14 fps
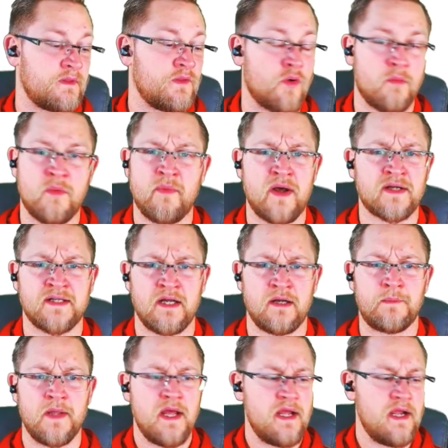Normal
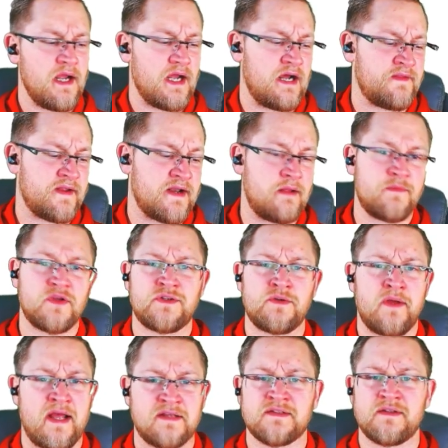BuckedUp that I'm used
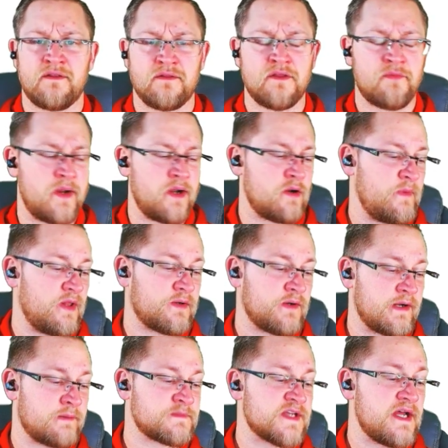to has the 300
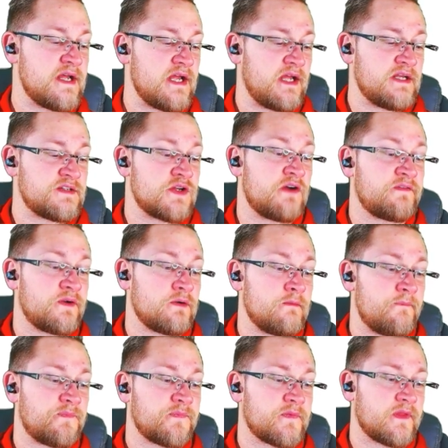milligrams. So if
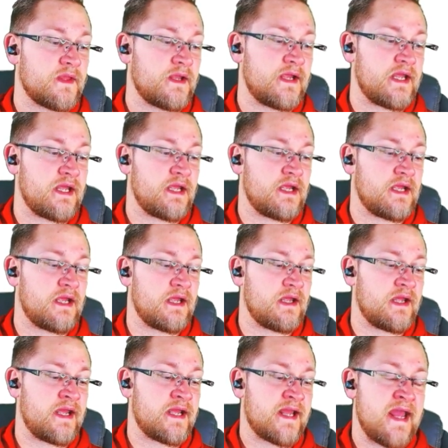you're
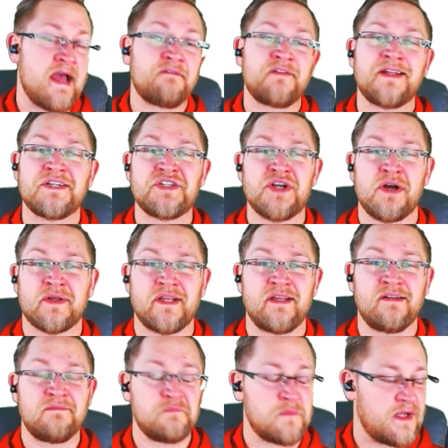a caffeine
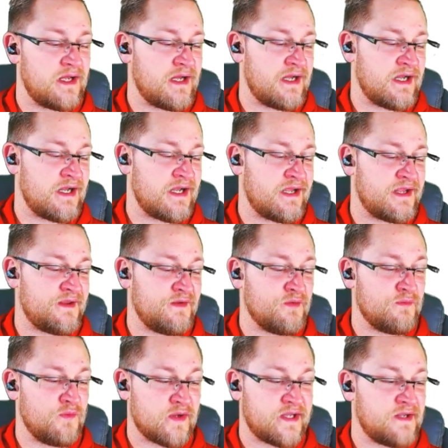junkie,
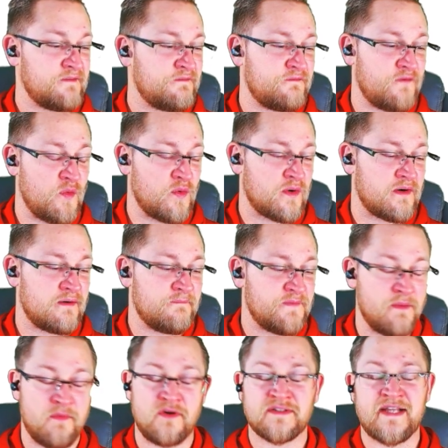you're looking for
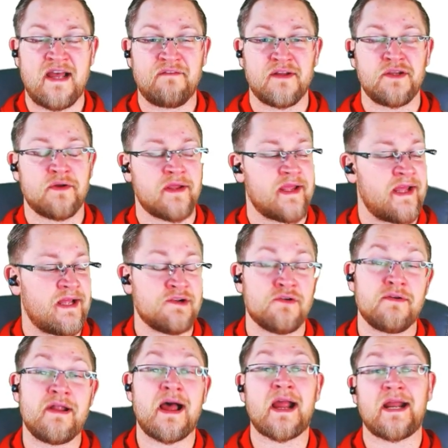the most caffeine you can get, you're
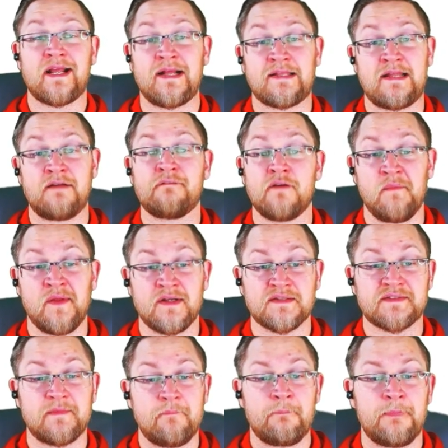not going to get that from this.